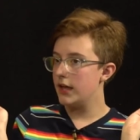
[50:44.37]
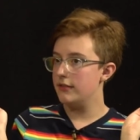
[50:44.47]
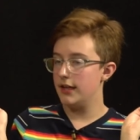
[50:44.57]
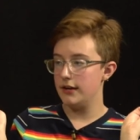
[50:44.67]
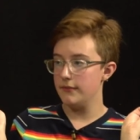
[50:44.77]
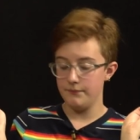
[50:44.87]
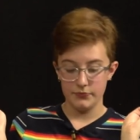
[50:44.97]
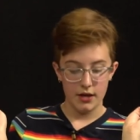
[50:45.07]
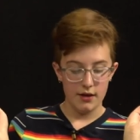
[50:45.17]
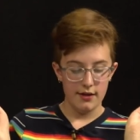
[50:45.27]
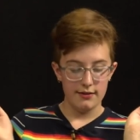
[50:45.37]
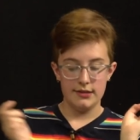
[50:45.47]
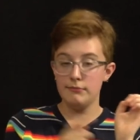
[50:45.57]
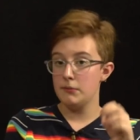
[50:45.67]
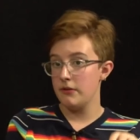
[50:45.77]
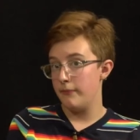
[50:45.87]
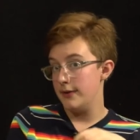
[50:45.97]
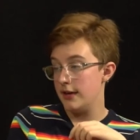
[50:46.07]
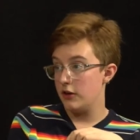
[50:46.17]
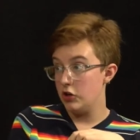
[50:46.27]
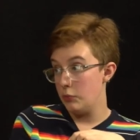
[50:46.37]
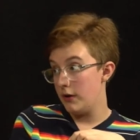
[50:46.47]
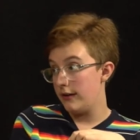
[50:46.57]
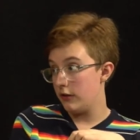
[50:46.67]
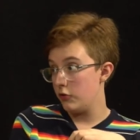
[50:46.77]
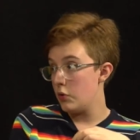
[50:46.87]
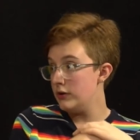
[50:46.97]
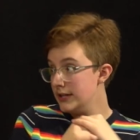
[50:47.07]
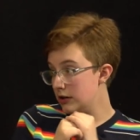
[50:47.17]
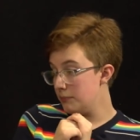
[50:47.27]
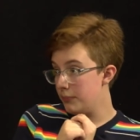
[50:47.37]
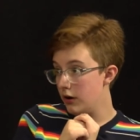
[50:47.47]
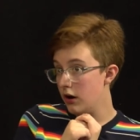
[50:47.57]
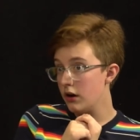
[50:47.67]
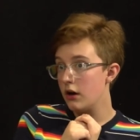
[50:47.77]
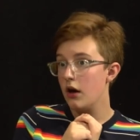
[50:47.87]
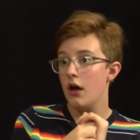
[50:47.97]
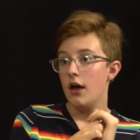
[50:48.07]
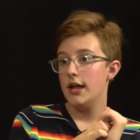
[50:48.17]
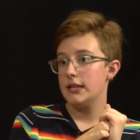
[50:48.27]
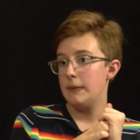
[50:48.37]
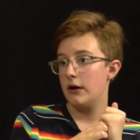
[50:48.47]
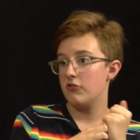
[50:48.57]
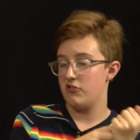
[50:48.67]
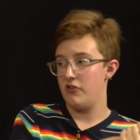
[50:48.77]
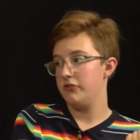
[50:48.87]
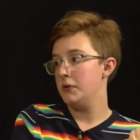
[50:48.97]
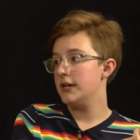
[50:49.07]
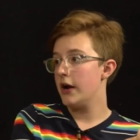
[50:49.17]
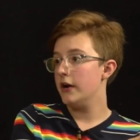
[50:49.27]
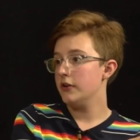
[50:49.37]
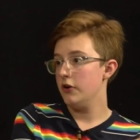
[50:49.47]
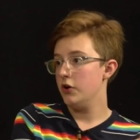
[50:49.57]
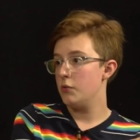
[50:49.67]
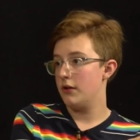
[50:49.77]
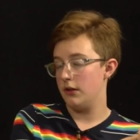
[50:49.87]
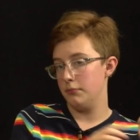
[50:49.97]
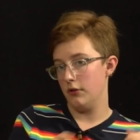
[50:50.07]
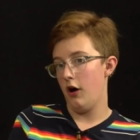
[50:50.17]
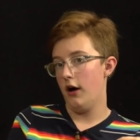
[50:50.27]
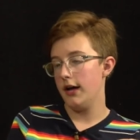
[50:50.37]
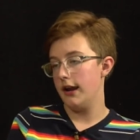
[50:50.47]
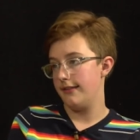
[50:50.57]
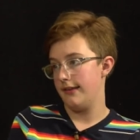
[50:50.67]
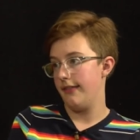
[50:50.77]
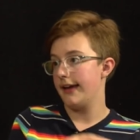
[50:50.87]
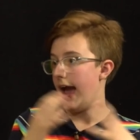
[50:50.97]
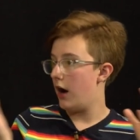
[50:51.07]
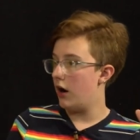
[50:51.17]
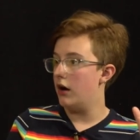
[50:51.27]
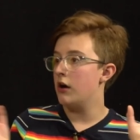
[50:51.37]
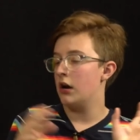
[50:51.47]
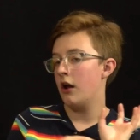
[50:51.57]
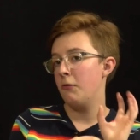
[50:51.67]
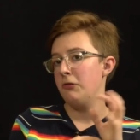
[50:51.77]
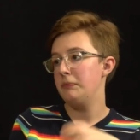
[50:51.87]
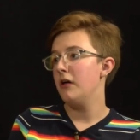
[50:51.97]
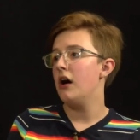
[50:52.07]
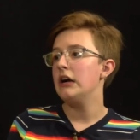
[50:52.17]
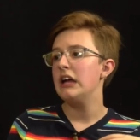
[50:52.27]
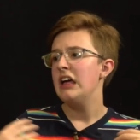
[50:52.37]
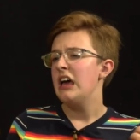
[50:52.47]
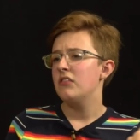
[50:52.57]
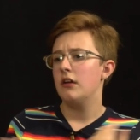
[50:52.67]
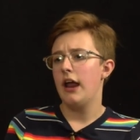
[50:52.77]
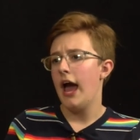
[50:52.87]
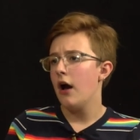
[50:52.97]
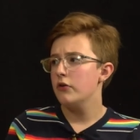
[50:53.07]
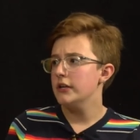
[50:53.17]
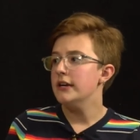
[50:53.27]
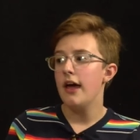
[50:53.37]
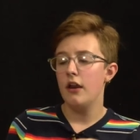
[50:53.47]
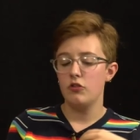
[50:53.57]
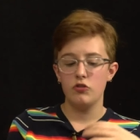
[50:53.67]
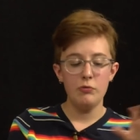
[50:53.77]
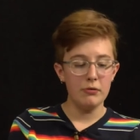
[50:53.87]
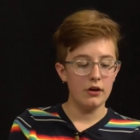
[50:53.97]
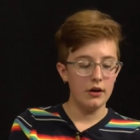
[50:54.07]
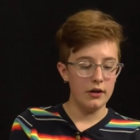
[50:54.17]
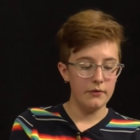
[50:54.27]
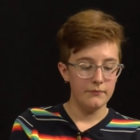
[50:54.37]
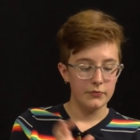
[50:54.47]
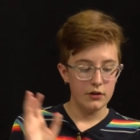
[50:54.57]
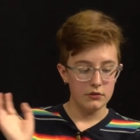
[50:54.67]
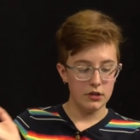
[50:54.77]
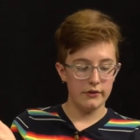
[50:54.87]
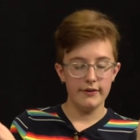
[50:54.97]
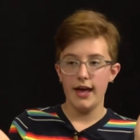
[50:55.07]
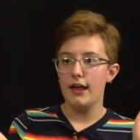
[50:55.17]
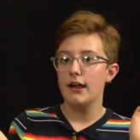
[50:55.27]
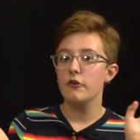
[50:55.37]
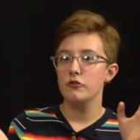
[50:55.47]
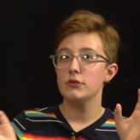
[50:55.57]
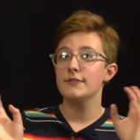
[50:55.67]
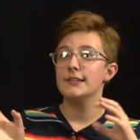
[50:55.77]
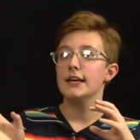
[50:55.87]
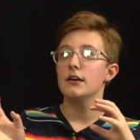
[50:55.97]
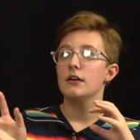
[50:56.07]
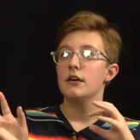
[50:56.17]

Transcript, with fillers: and then Symptoms of Being Human is also a really good book. It's about a gender fluid character who runs a blog and it's then like out, out an anonymous blog, then outed, and it's super good. Love it, and I also love that they,